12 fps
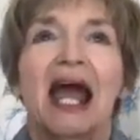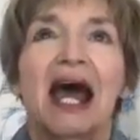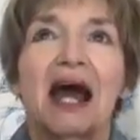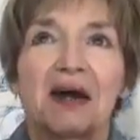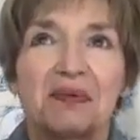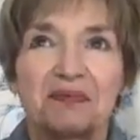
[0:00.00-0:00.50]

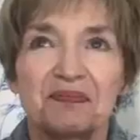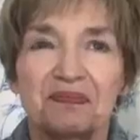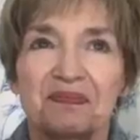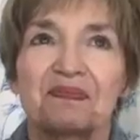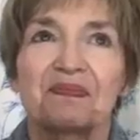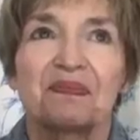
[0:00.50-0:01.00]
um,
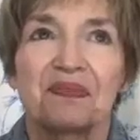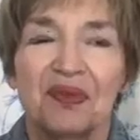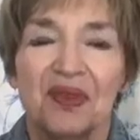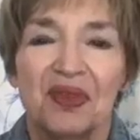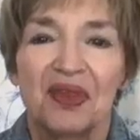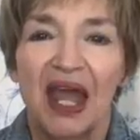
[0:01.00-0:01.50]

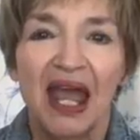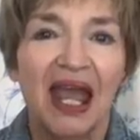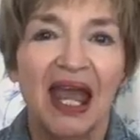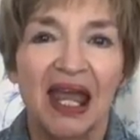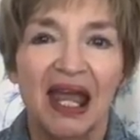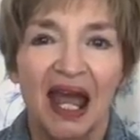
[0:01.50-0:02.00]

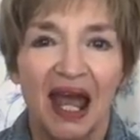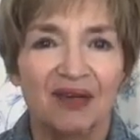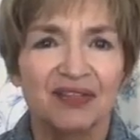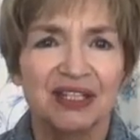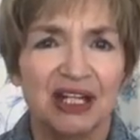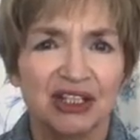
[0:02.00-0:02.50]
they have
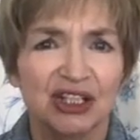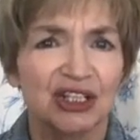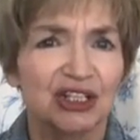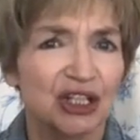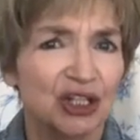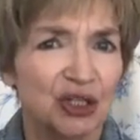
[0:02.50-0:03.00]
such a
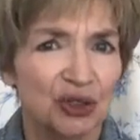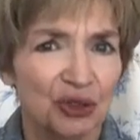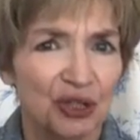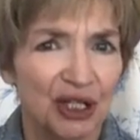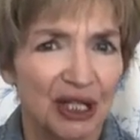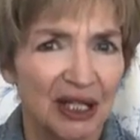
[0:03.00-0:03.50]

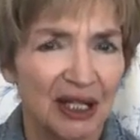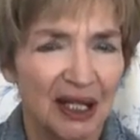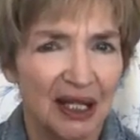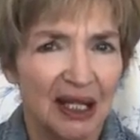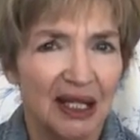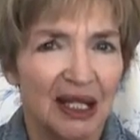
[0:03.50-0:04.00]
security
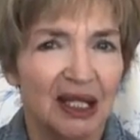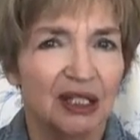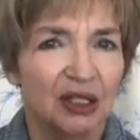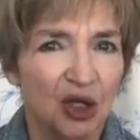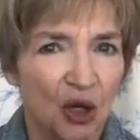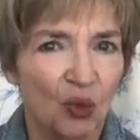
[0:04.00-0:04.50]
in
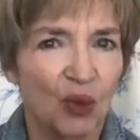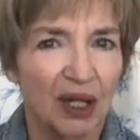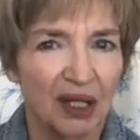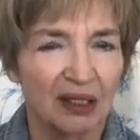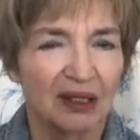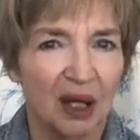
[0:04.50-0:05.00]

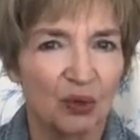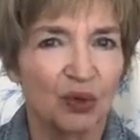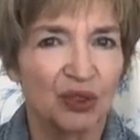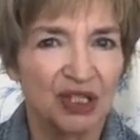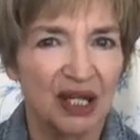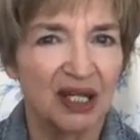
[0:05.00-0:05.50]
knowing that we're
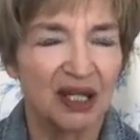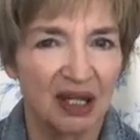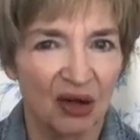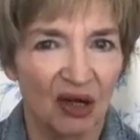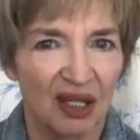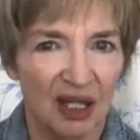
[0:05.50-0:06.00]
taking
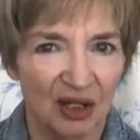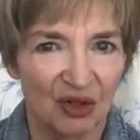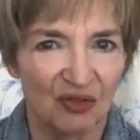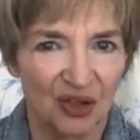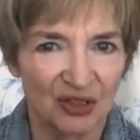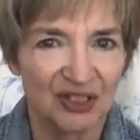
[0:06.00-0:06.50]
care of
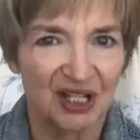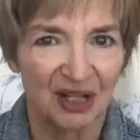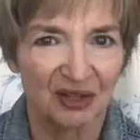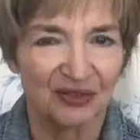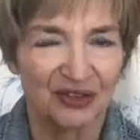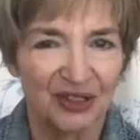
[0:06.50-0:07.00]

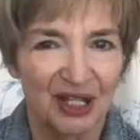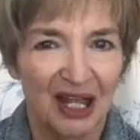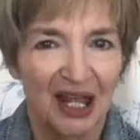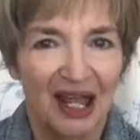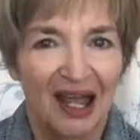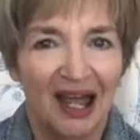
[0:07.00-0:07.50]
ourselves.
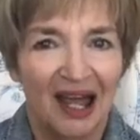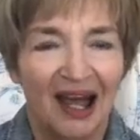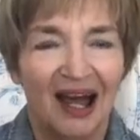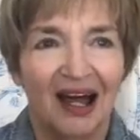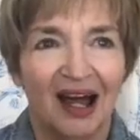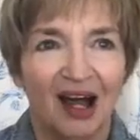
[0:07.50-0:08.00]

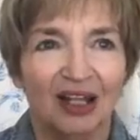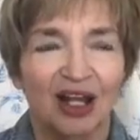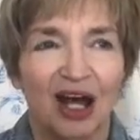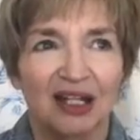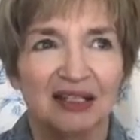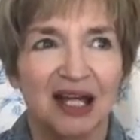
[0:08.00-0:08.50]
A
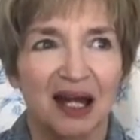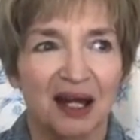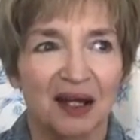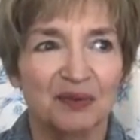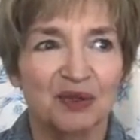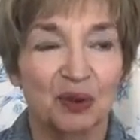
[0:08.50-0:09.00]
lot of
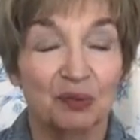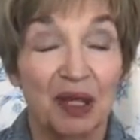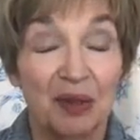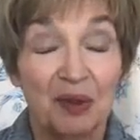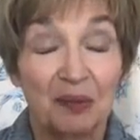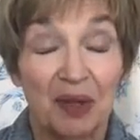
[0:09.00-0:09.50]
times, or
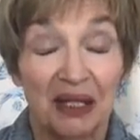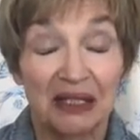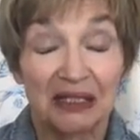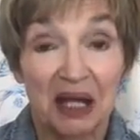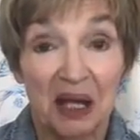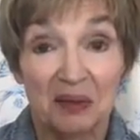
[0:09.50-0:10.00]
maybe many
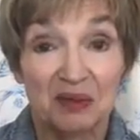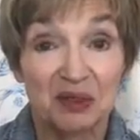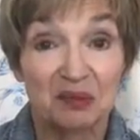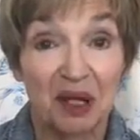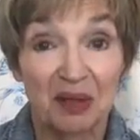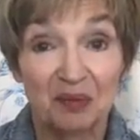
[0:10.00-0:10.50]
times, it
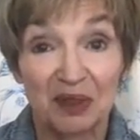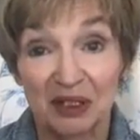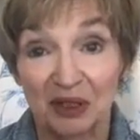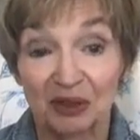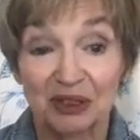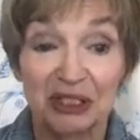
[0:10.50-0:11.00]
might be an
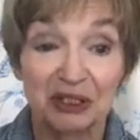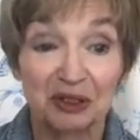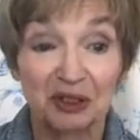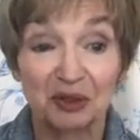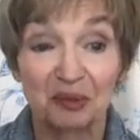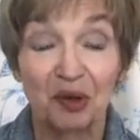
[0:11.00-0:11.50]

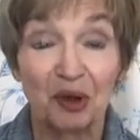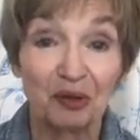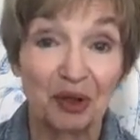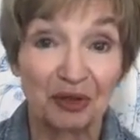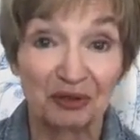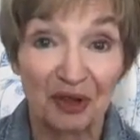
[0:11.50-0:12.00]
ulterior
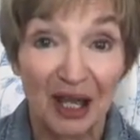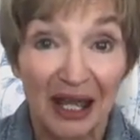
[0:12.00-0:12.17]
motive.